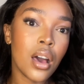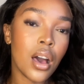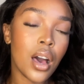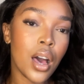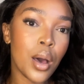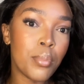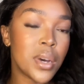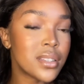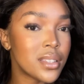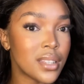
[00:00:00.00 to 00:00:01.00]
um,
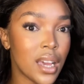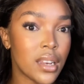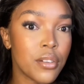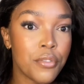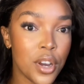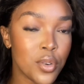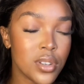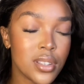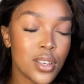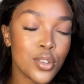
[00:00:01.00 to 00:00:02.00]
designer
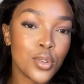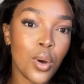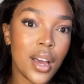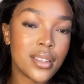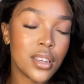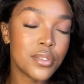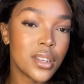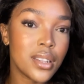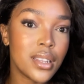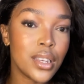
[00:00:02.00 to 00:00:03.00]
fragrances so i
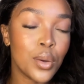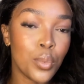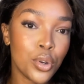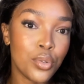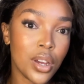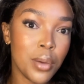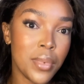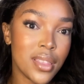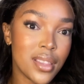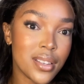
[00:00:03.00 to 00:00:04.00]
definitely would
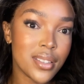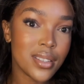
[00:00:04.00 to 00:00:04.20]
recommend this